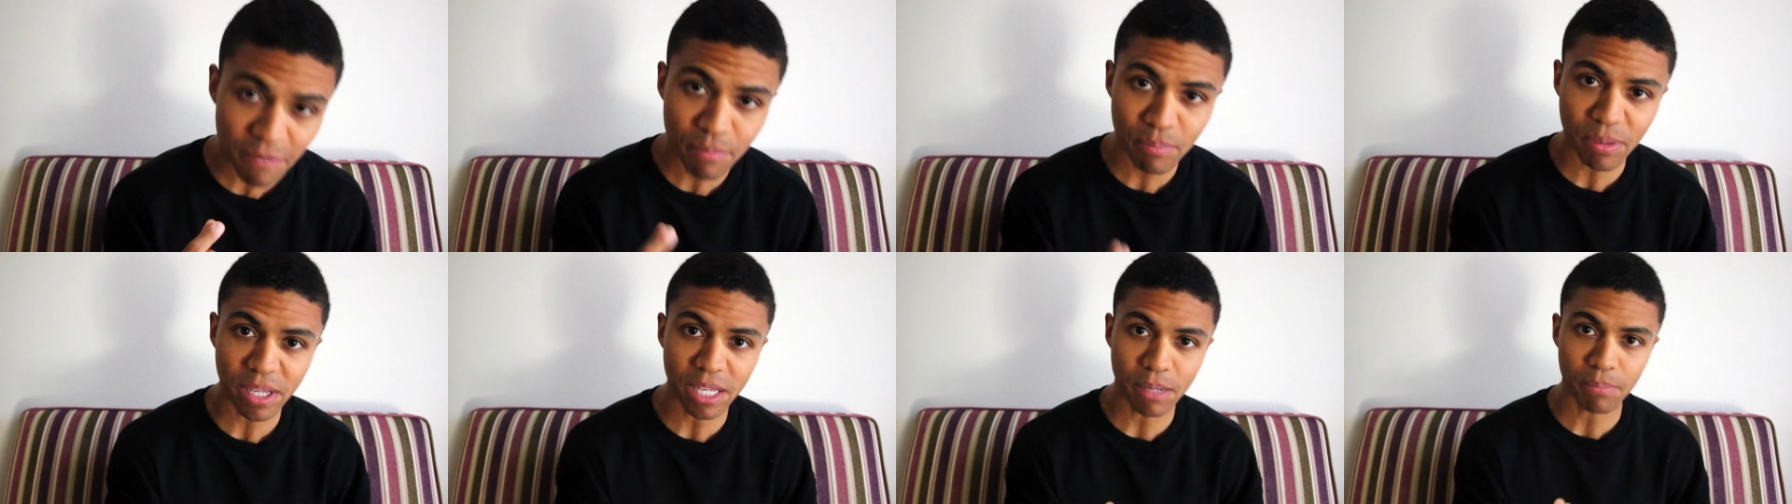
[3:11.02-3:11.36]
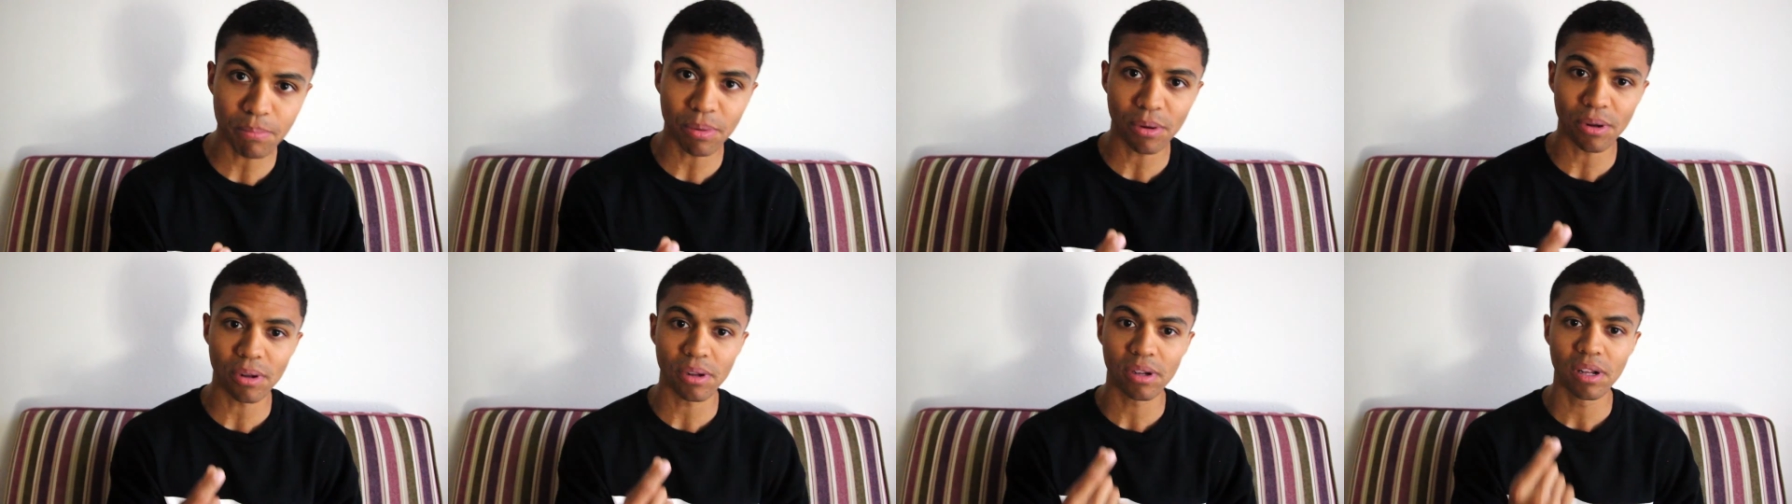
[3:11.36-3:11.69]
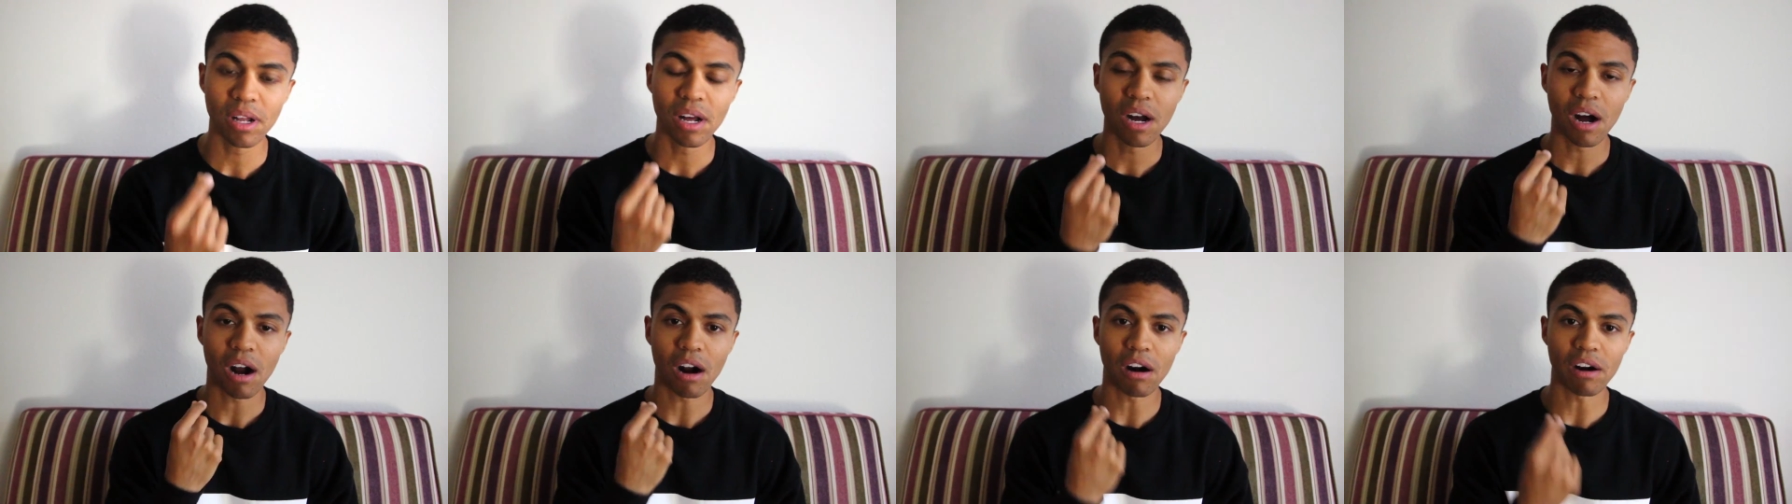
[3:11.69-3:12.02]
of people
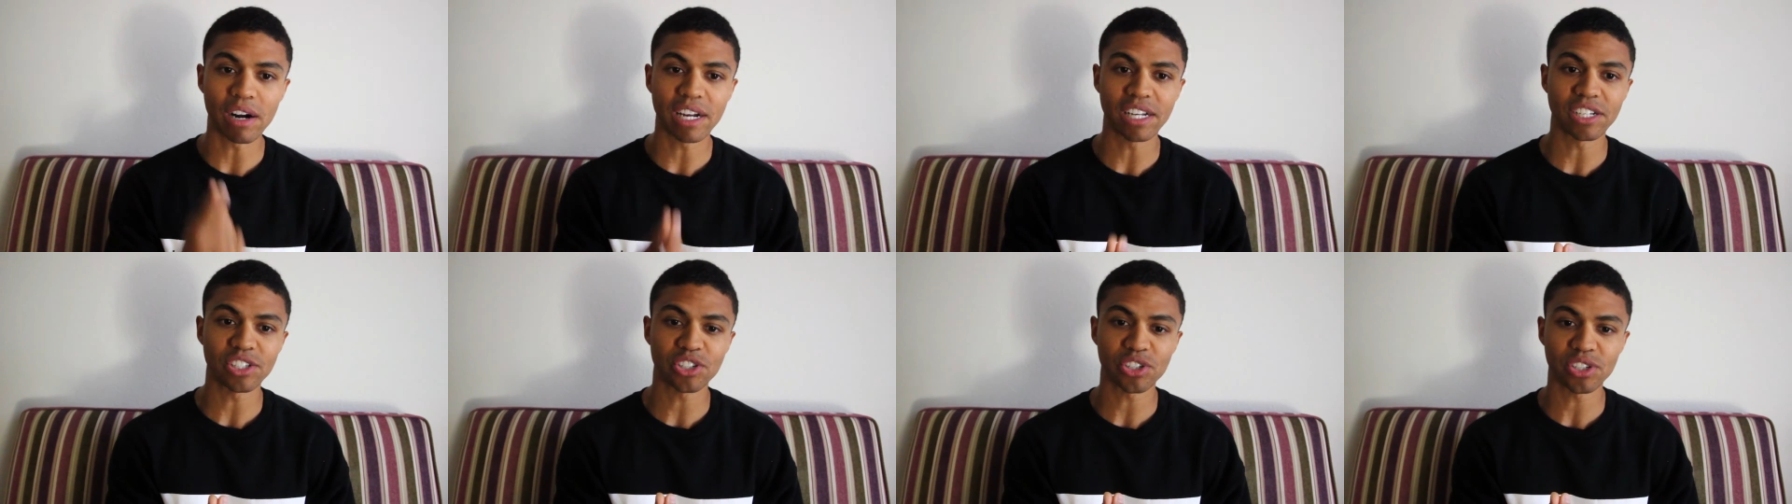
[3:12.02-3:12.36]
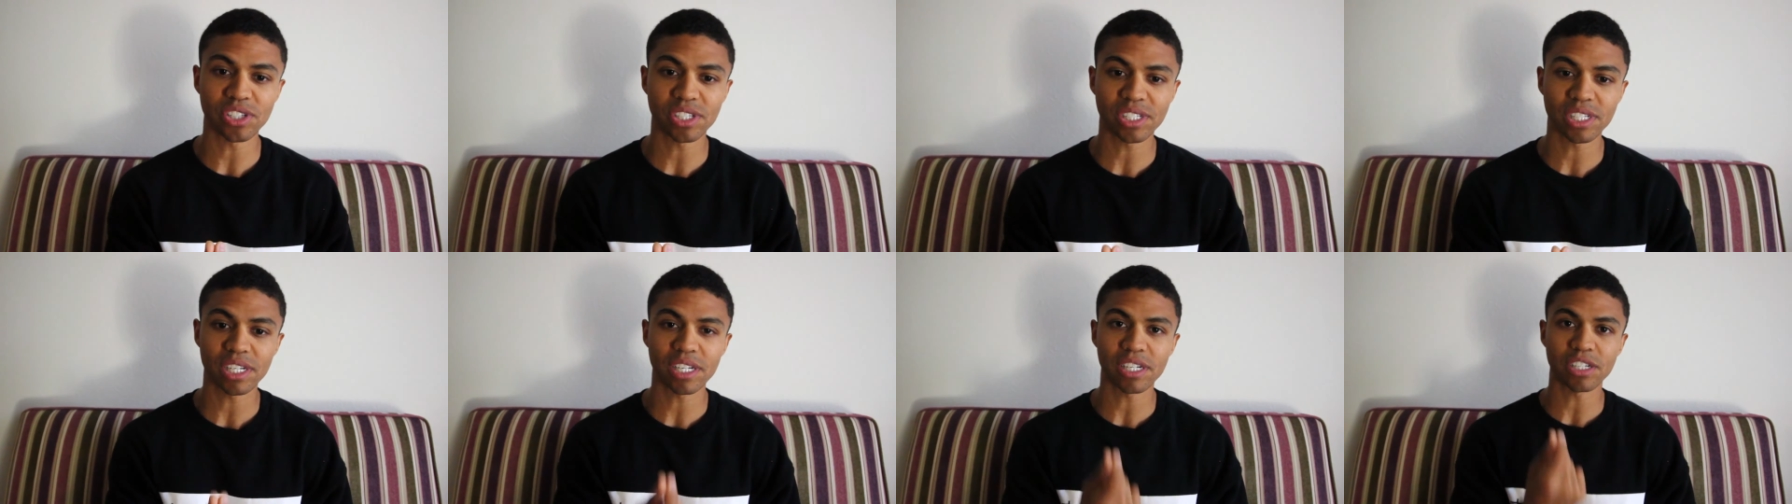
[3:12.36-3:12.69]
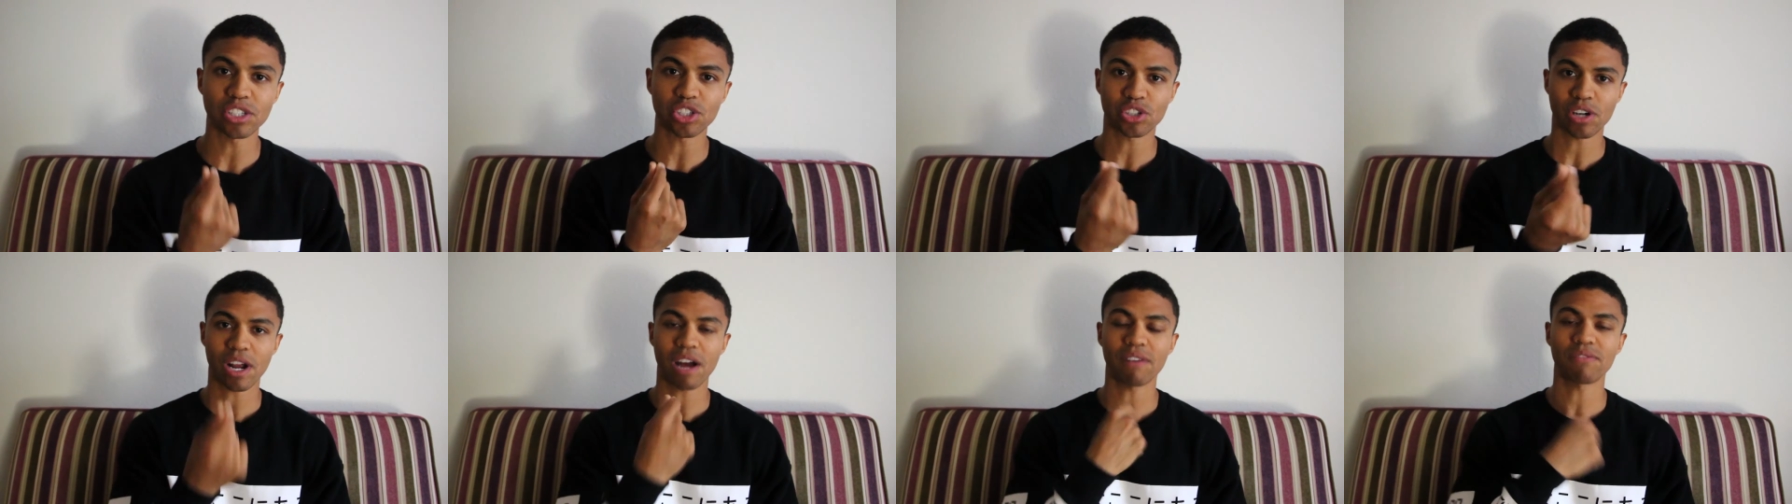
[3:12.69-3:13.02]
are interested in
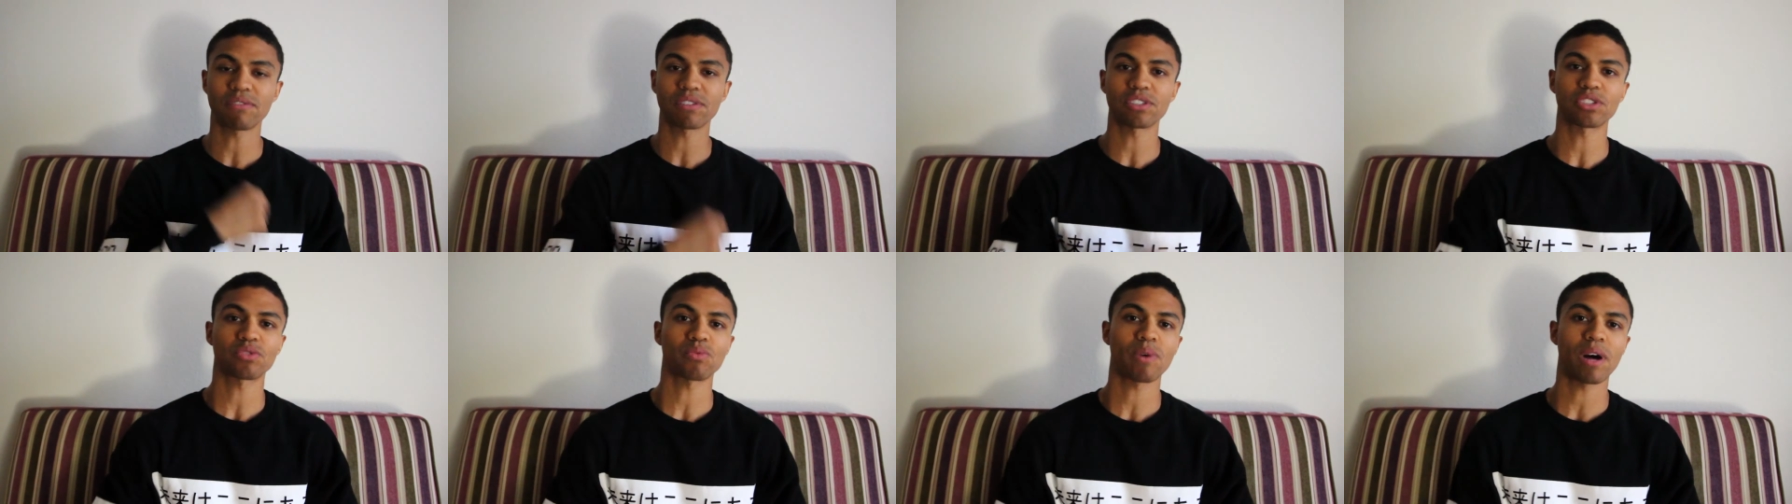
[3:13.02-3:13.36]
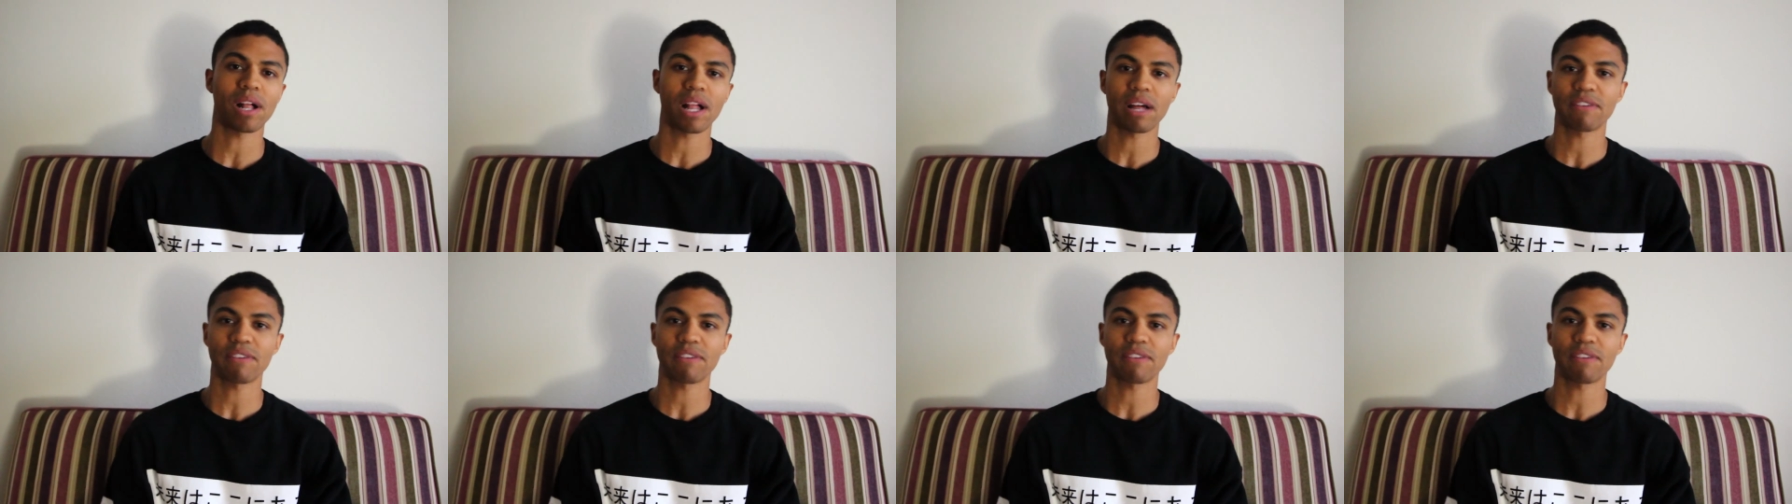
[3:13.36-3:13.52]
travel as well.